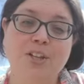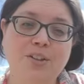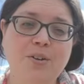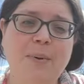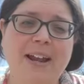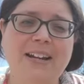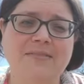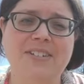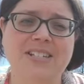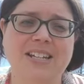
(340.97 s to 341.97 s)
You might
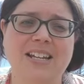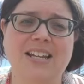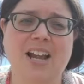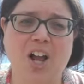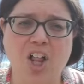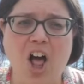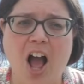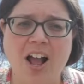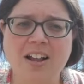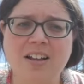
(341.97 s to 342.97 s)
even see a
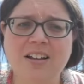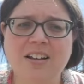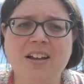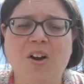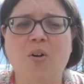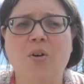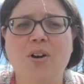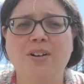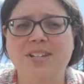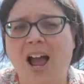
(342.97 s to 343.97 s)
clock
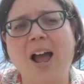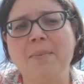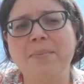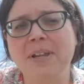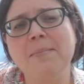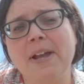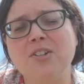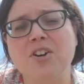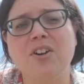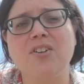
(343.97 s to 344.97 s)
or time being
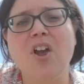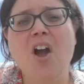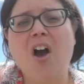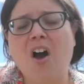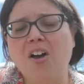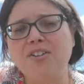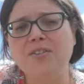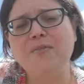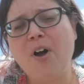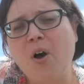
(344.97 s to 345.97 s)
measured on
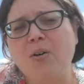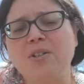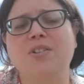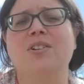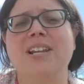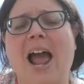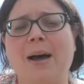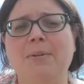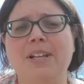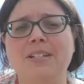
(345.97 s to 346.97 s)
your phones or
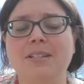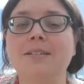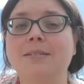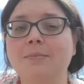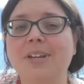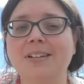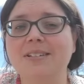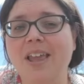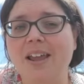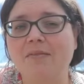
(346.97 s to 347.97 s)
tablets because
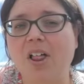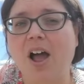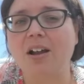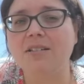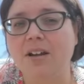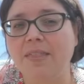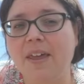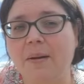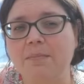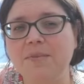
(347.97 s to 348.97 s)
they have clocks on
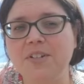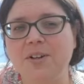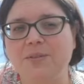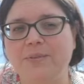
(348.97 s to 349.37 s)
them too.